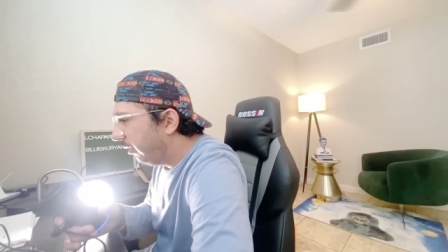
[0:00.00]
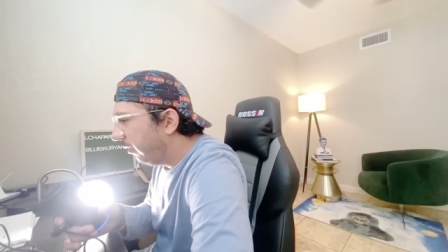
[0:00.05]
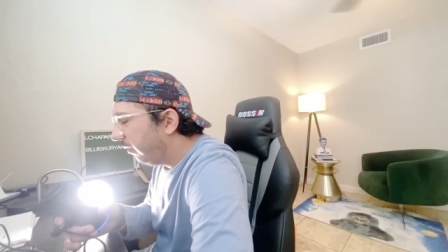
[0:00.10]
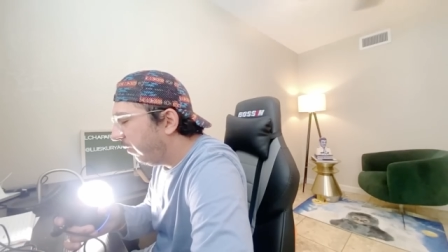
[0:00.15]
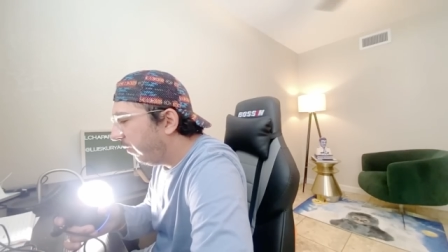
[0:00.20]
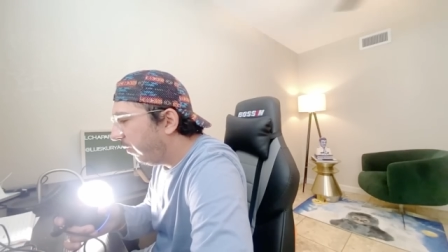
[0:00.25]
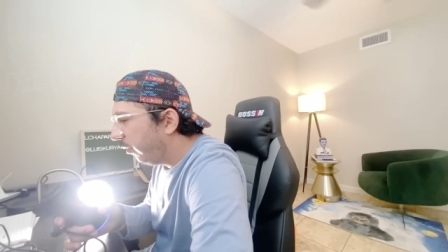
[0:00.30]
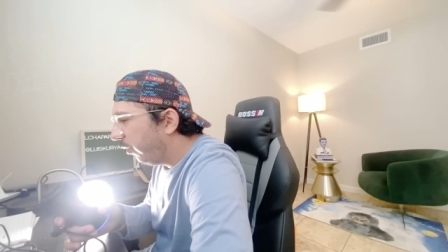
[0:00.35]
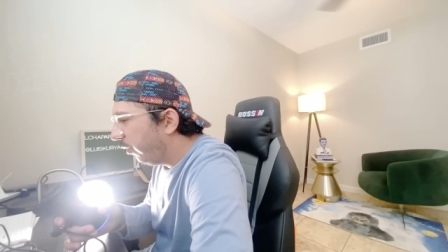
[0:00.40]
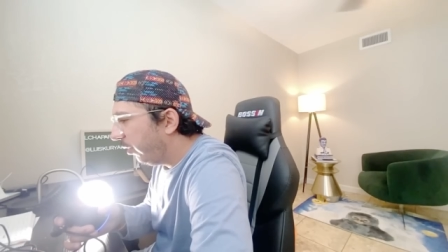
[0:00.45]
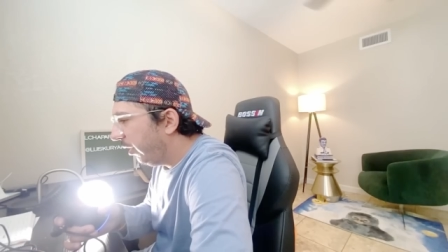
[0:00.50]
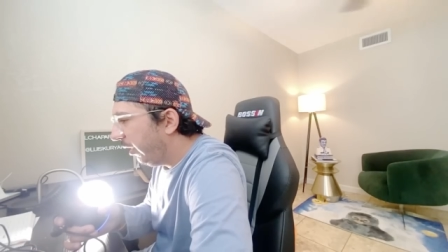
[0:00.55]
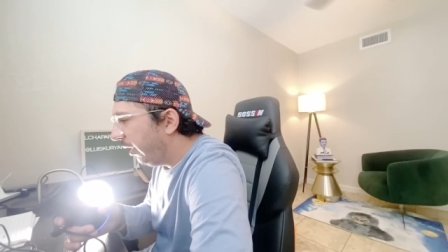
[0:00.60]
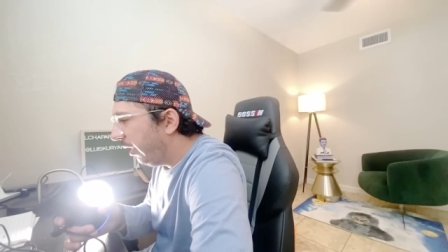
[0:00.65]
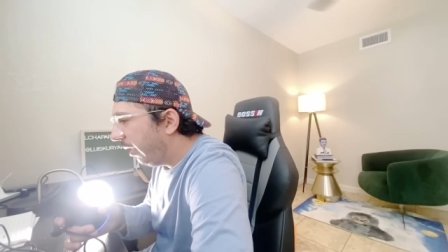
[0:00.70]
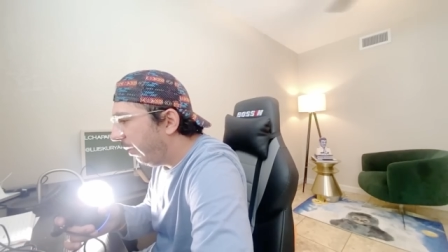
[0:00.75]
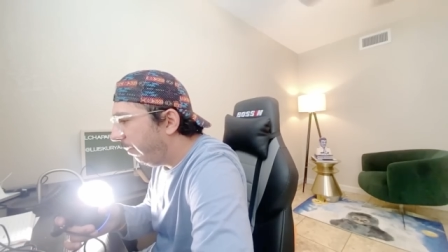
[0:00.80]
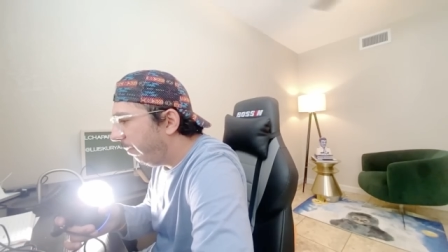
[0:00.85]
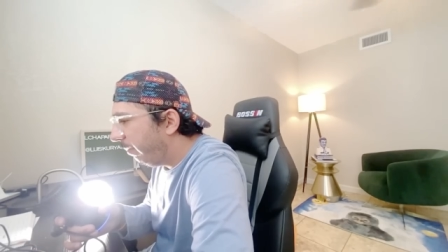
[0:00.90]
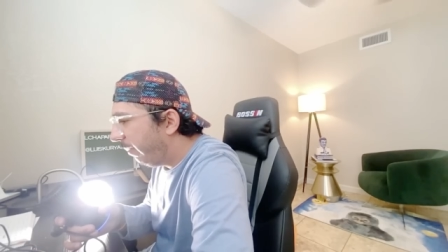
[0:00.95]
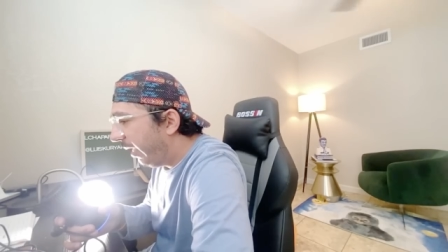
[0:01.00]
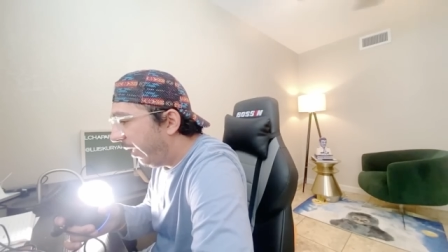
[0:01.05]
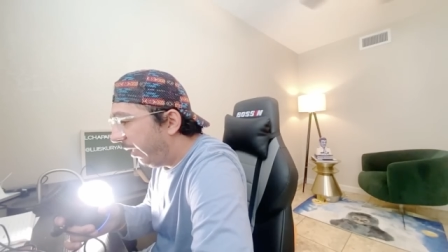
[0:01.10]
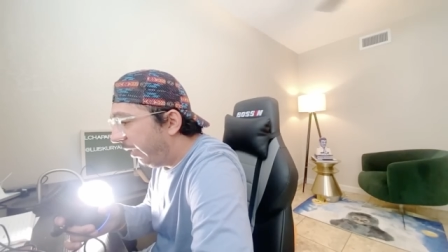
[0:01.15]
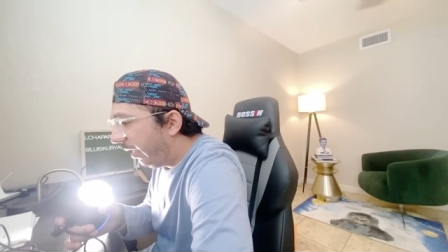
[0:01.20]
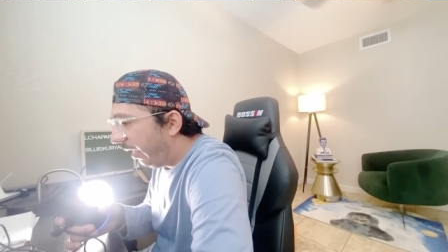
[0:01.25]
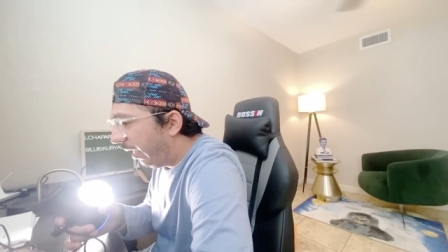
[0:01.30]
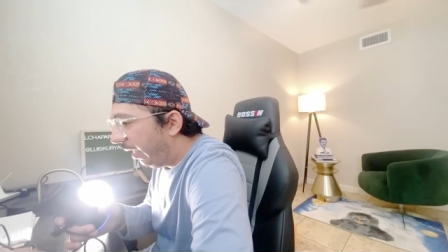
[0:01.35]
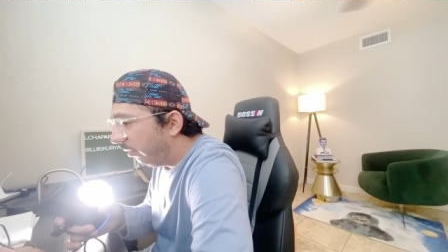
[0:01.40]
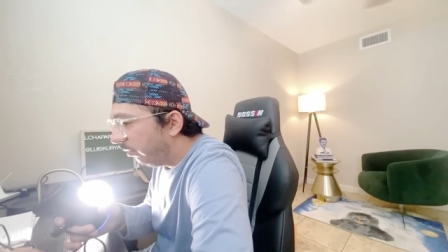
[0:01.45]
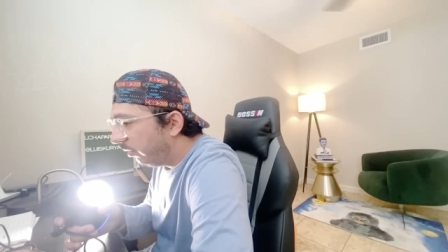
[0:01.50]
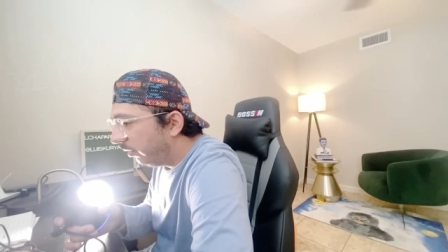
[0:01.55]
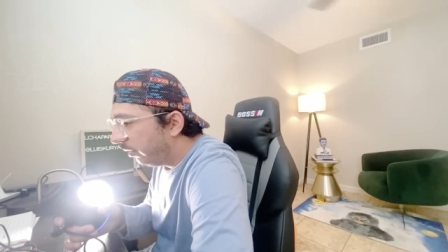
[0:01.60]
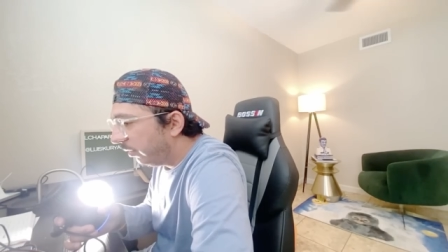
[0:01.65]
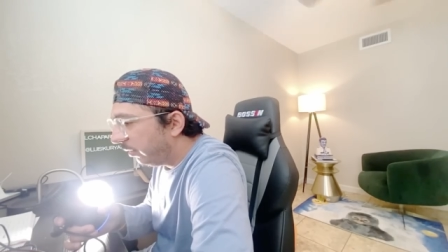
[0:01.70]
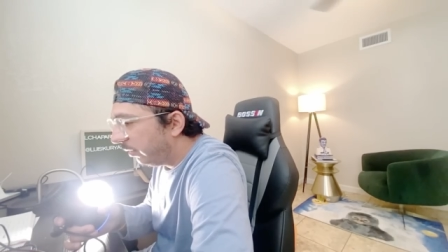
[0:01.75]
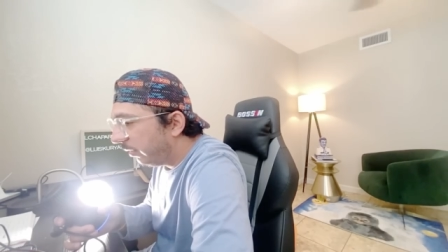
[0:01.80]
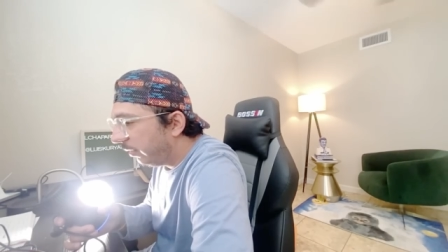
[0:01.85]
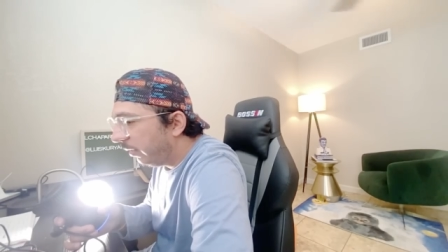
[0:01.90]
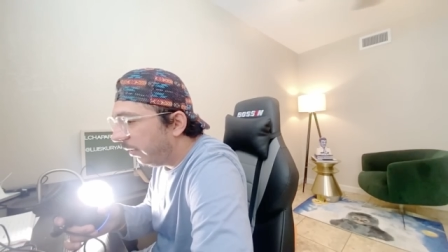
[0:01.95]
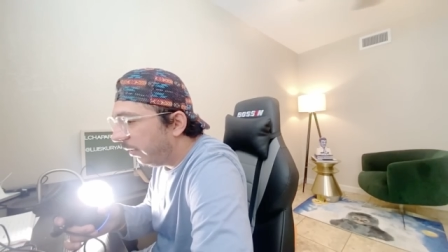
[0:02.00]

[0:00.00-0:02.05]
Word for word: for the uh, penthouse.